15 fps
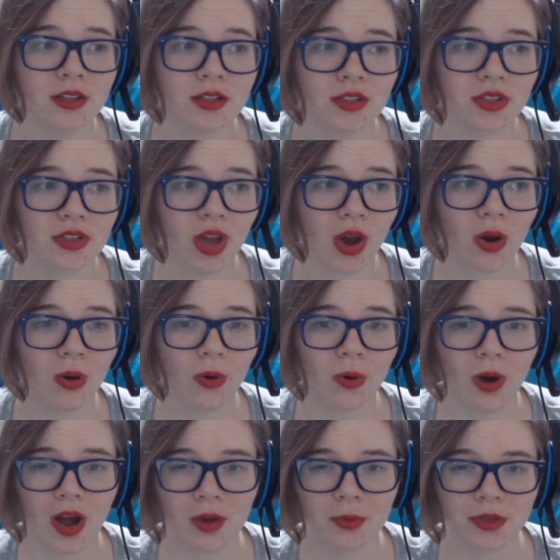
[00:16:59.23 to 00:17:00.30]
So
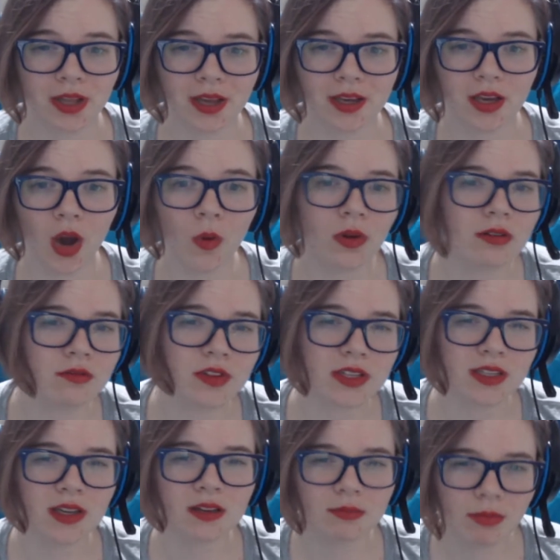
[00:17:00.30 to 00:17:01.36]
I would like go and
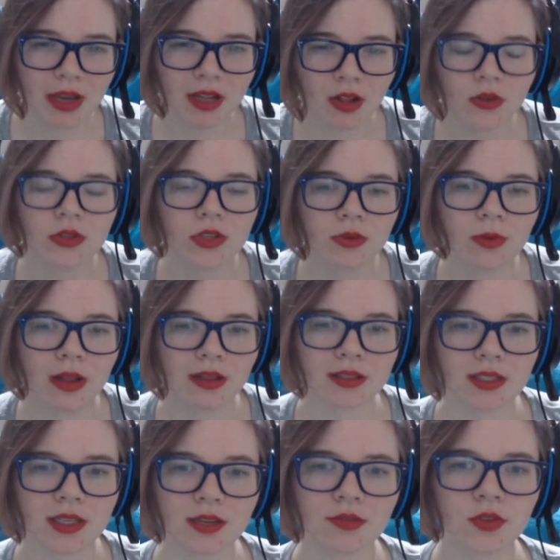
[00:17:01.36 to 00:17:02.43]
visit my closer
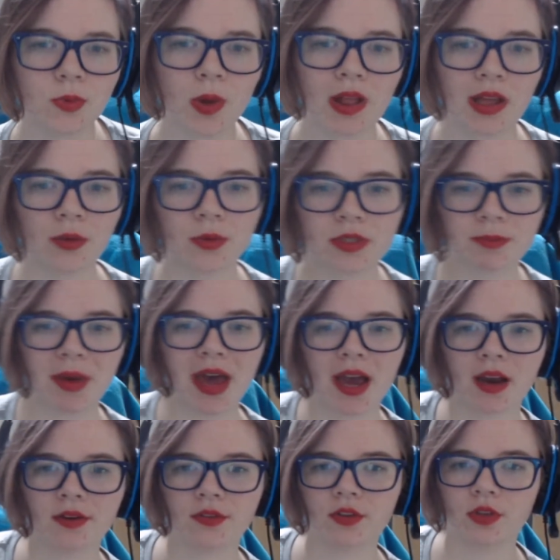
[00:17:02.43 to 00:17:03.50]
relatives while I was
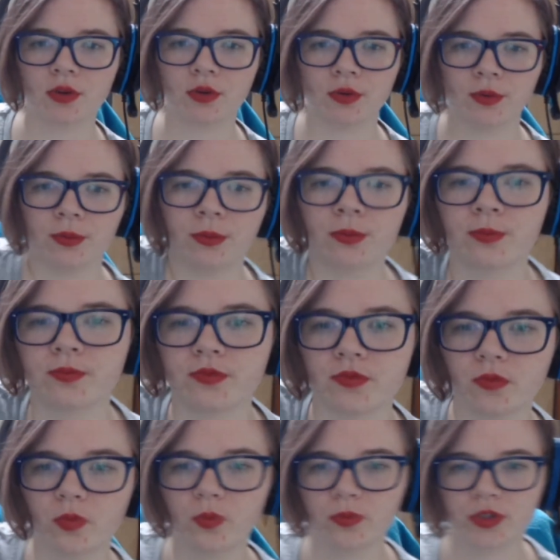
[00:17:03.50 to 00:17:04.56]
back for the
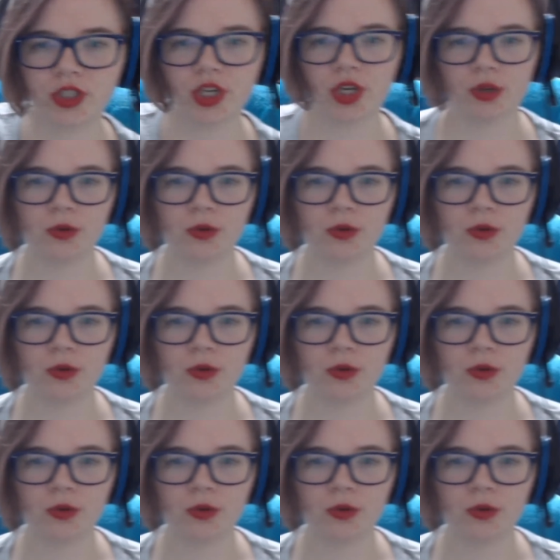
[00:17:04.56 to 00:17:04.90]
two